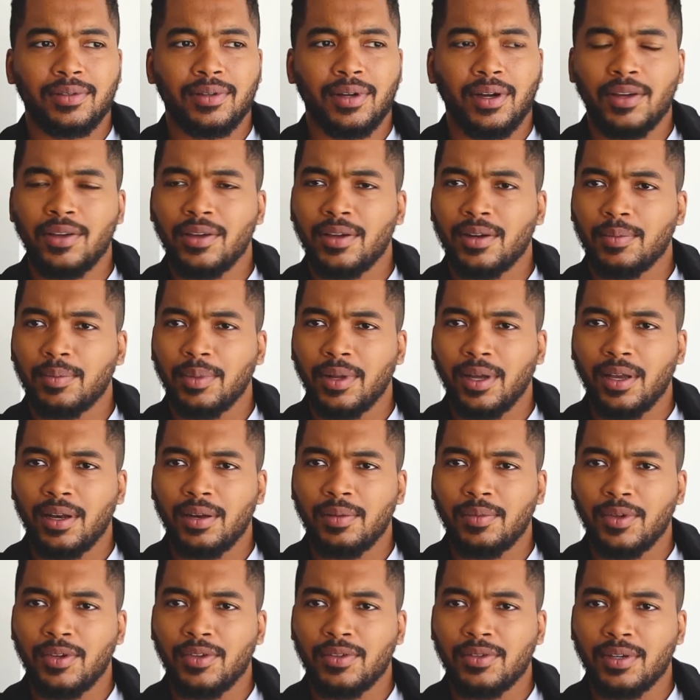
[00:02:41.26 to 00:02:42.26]
"Are you going to play any
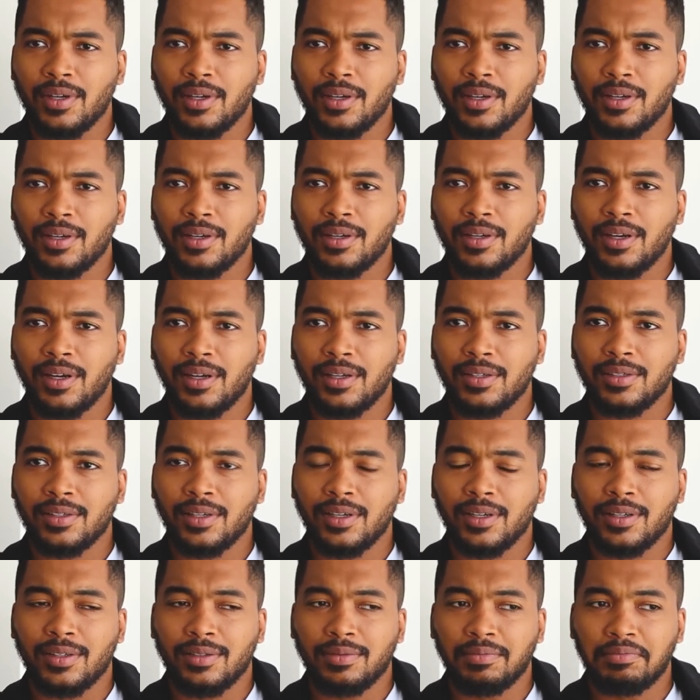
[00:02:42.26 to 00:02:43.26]
music?" I
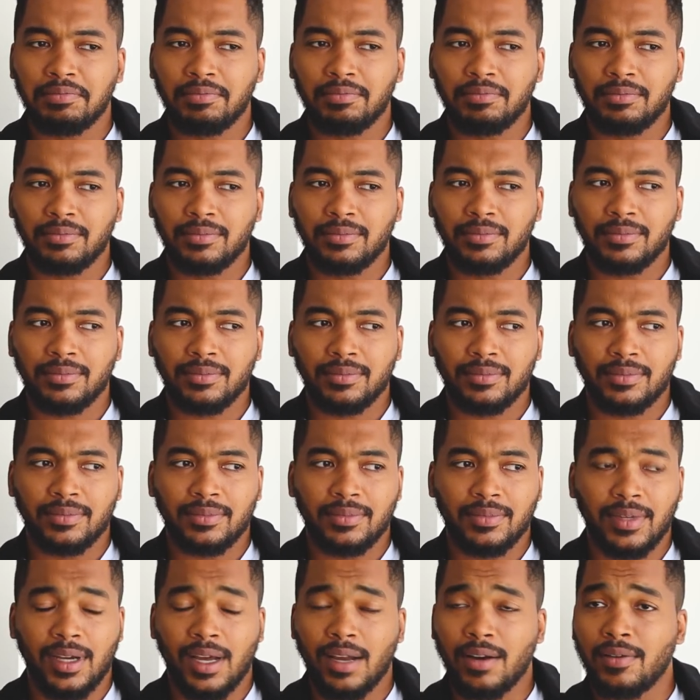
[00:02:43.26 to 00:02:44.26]
said,
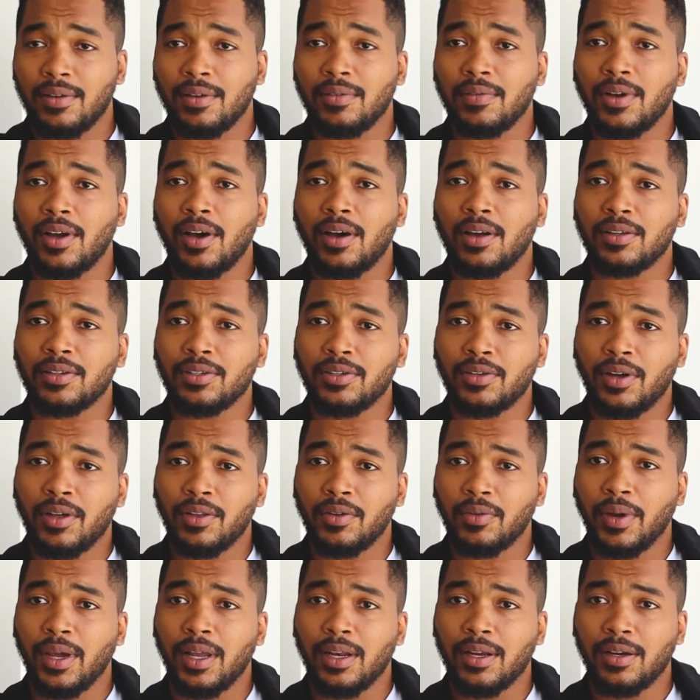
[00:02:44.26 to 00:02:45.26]
"I don't even know how to turn on
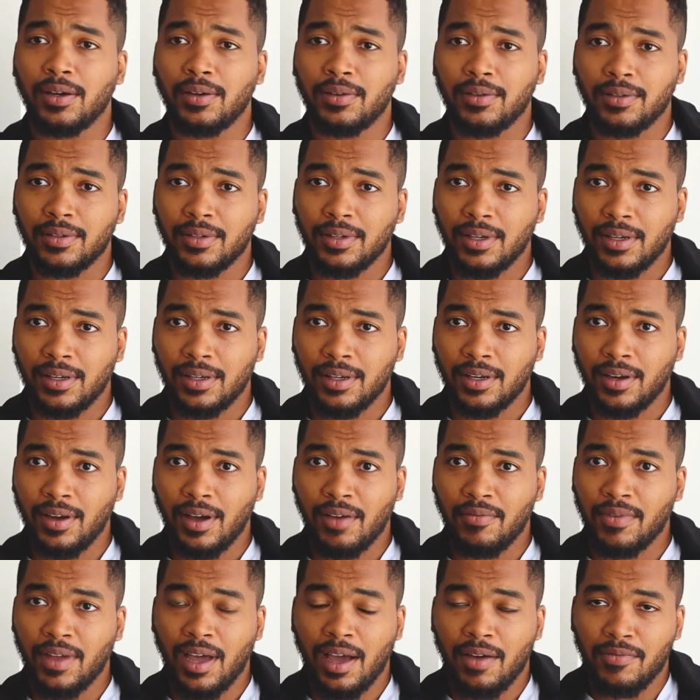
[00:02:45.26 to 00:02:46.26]
the radio. You know,
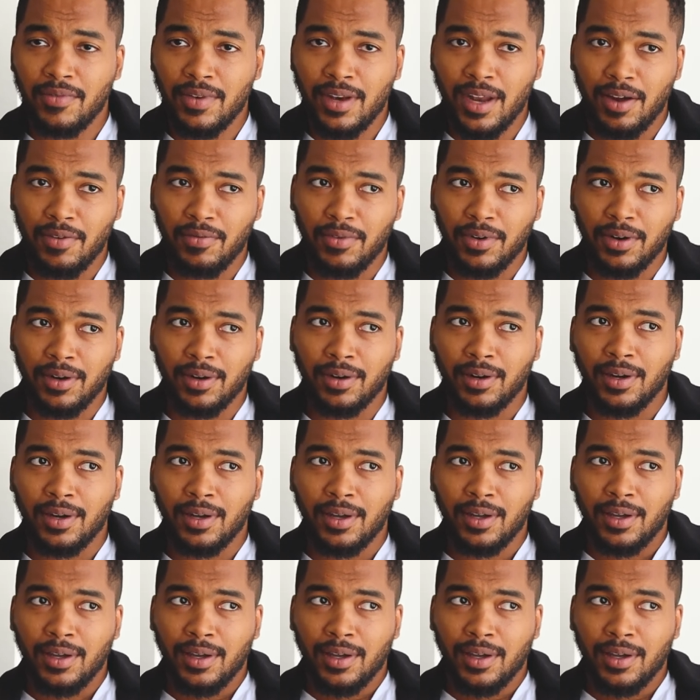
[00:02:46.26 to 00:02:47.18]
I've never